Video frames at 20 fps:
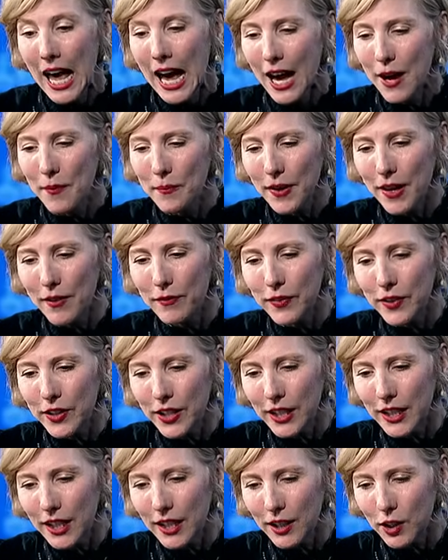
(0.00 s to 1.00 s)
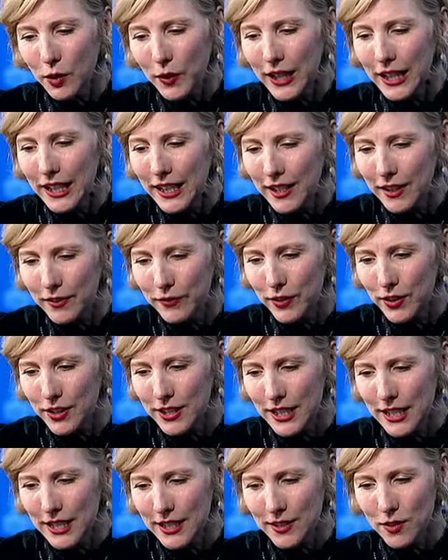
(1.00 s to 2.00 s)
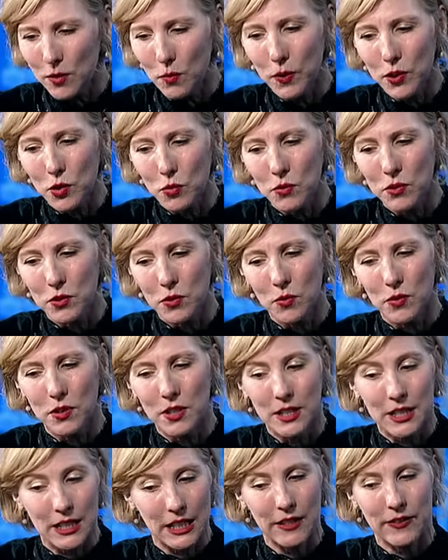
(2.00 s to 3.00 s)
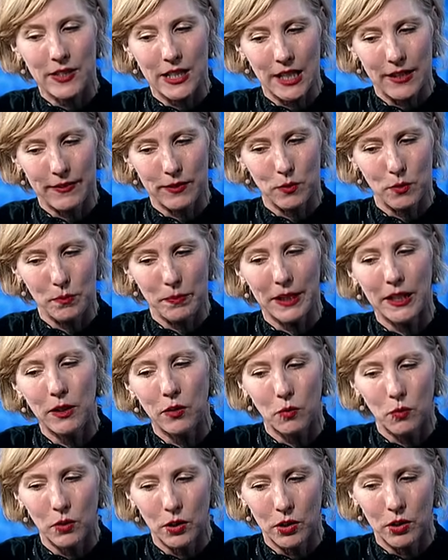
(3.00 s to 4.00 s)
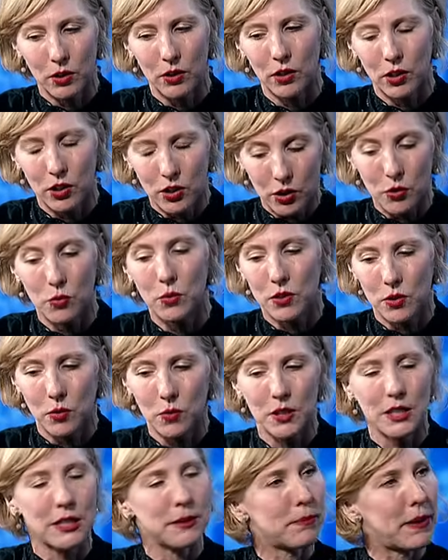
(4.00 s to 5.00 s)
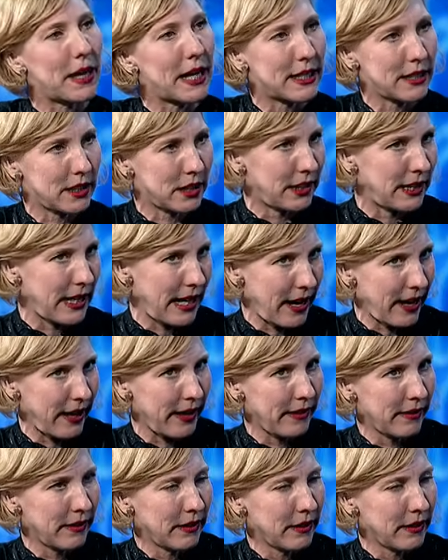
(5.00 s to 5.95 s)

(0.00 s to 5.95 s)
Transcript: Um, very uh, quickly, a says, which resources ETFs would be re good resources buyers today?